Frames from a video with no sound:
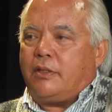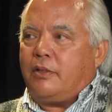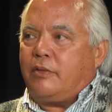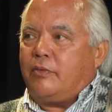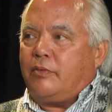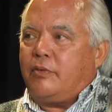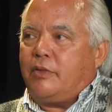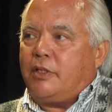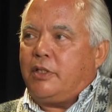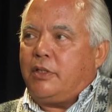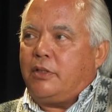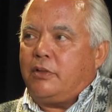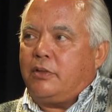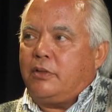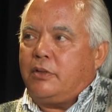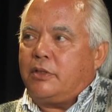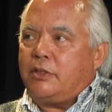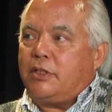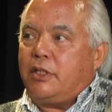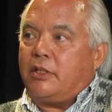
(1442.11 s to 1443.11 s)
really
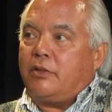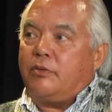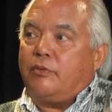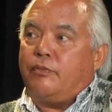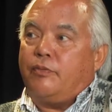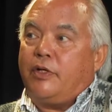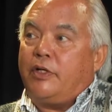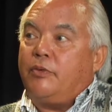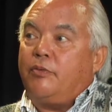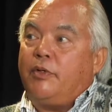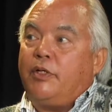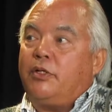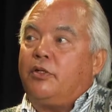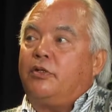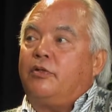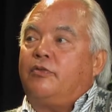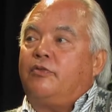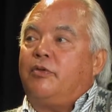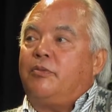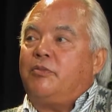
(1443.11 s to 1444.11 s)
looks at what did we
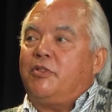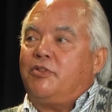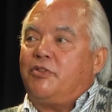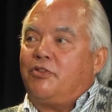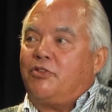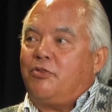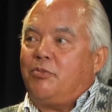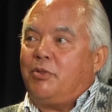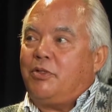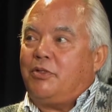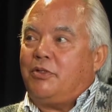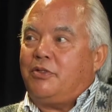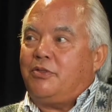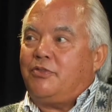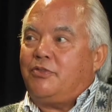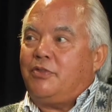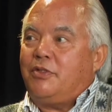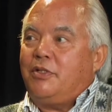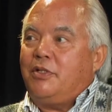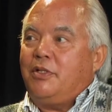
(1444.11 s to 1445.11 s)
learn from this
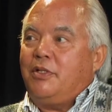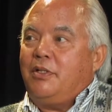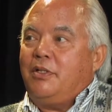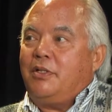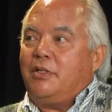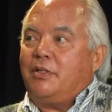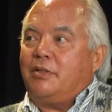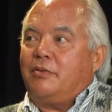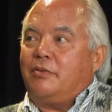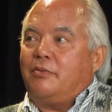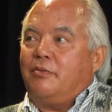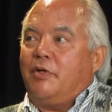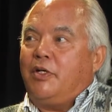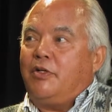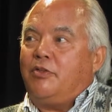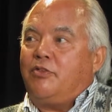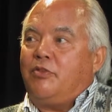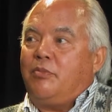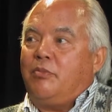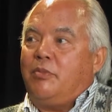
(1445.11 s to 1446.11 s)
experience, and what
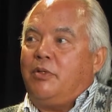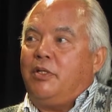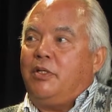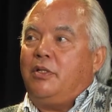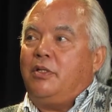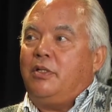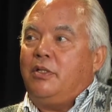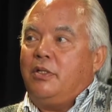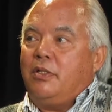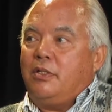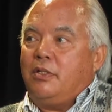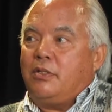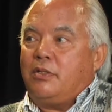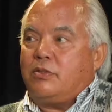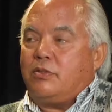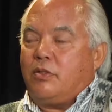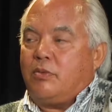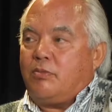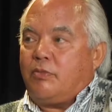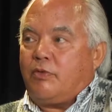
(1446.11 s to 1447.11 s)
does it mean in
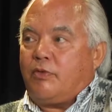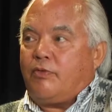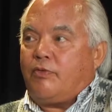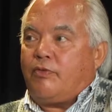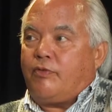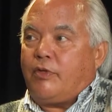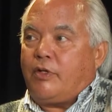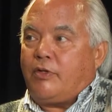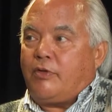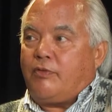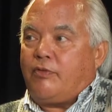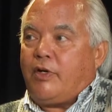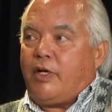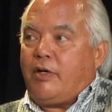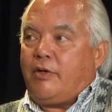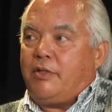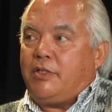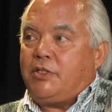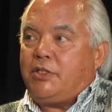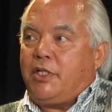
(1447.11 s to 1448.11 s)
terms of
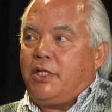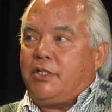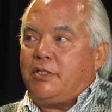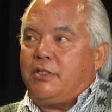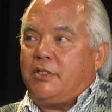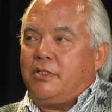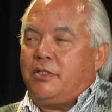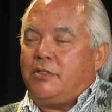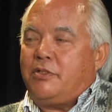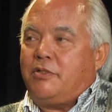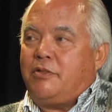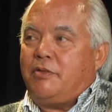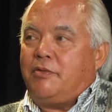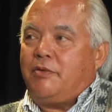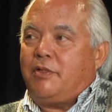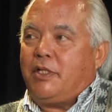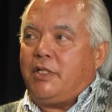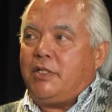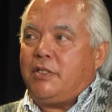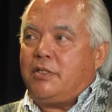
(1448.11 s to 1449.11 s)
higher education industry
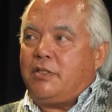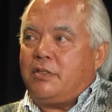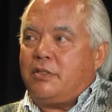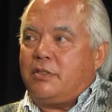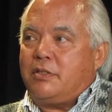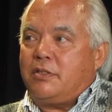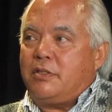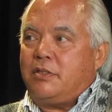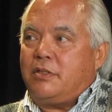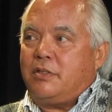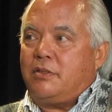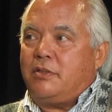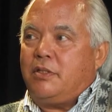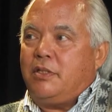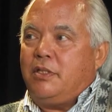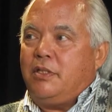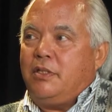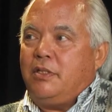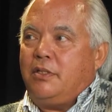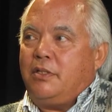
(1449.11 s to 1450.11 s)
relations in
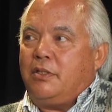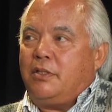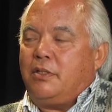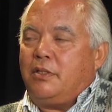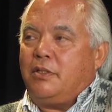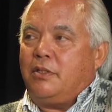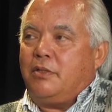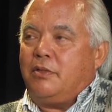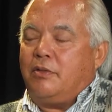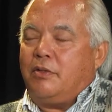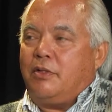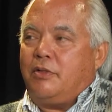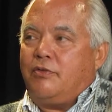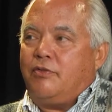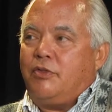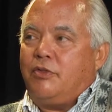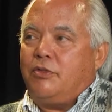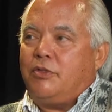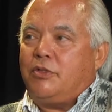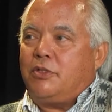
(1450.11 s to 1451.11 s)
the
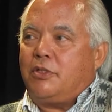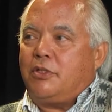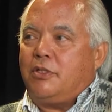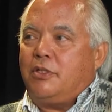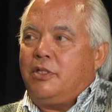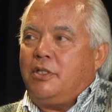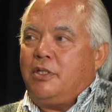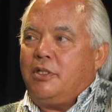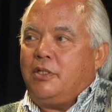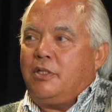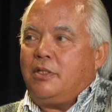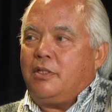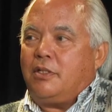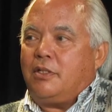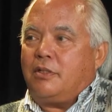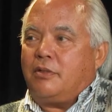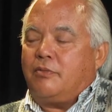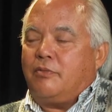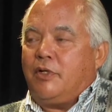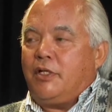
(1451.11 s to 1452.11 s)
future.
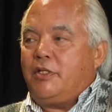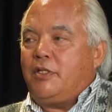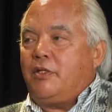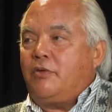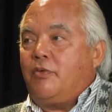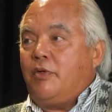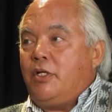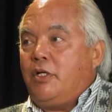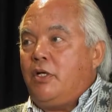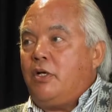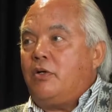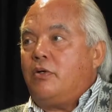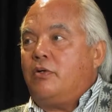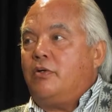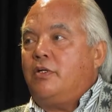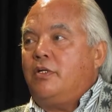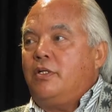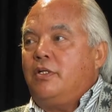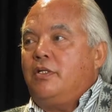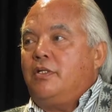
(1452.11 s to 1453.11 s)
And one thing we
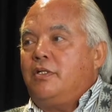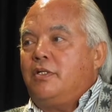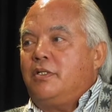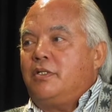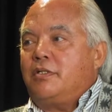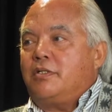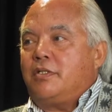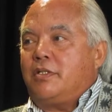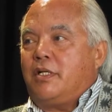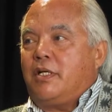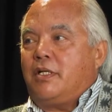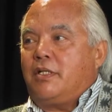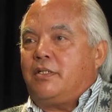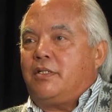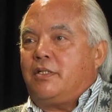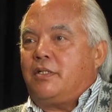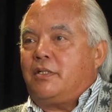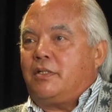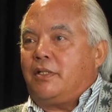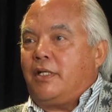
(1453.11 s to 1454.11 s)
know is
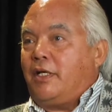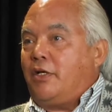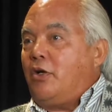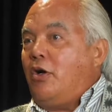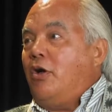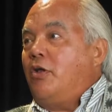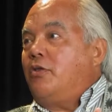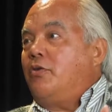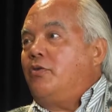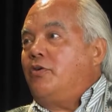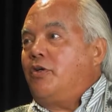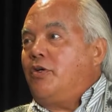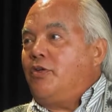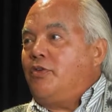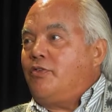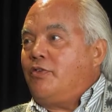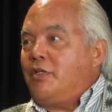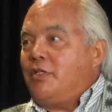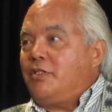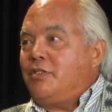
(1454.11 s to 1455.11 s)
that, like all
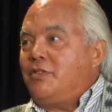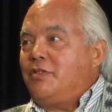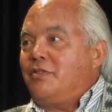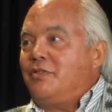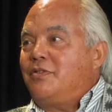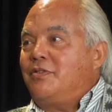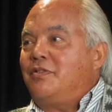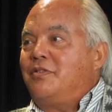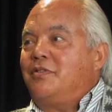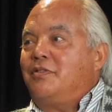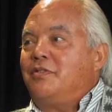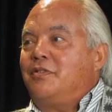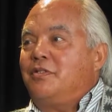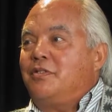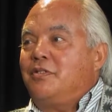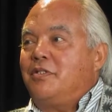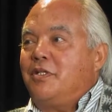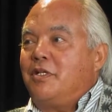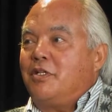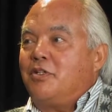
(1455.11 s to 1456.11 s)
organizations
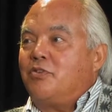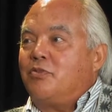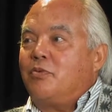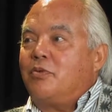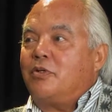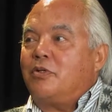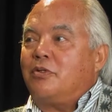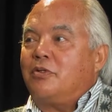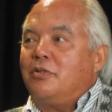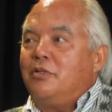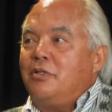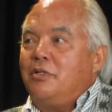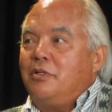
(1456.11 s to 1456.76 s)
in today's world,